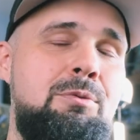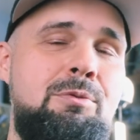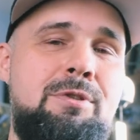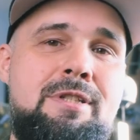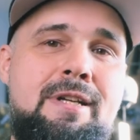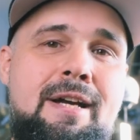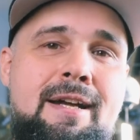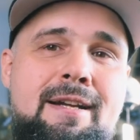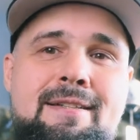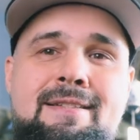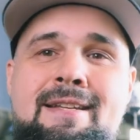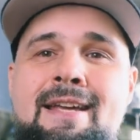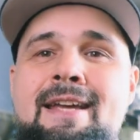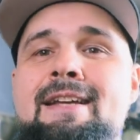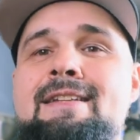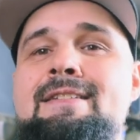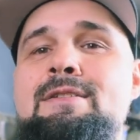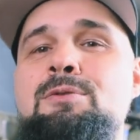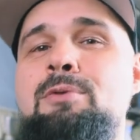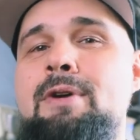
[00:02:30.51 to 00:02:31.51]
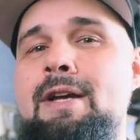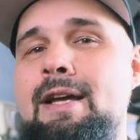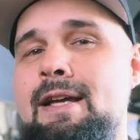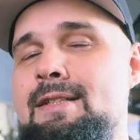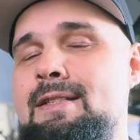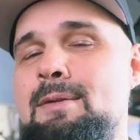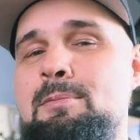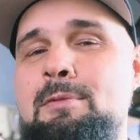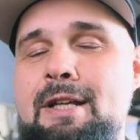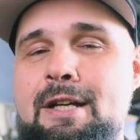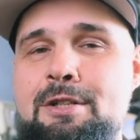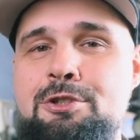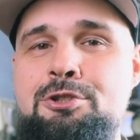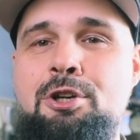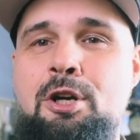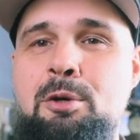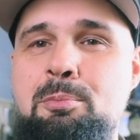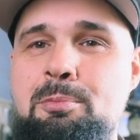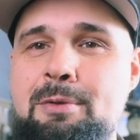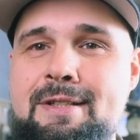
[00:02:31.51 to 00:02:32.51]
which kind of takes away some of that
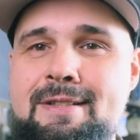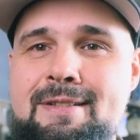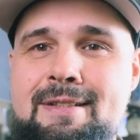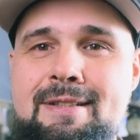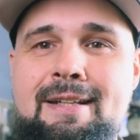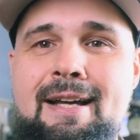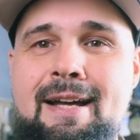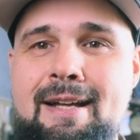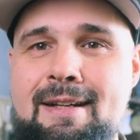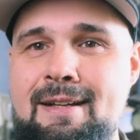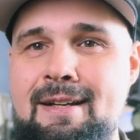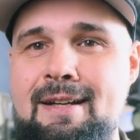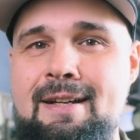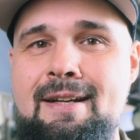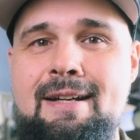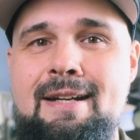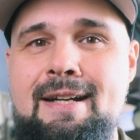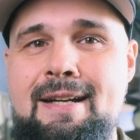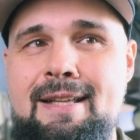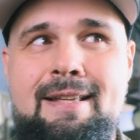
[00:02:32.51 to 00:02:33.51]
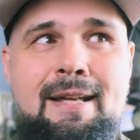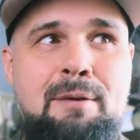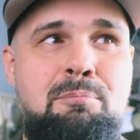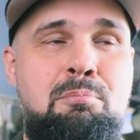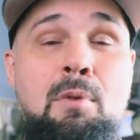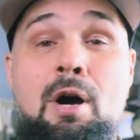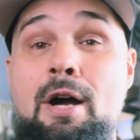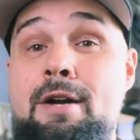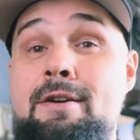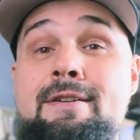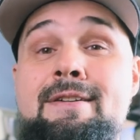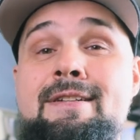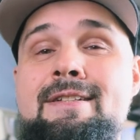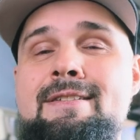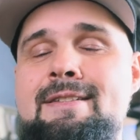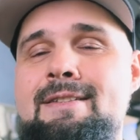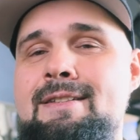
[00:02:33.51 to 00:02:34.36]
sharpness and that modernness.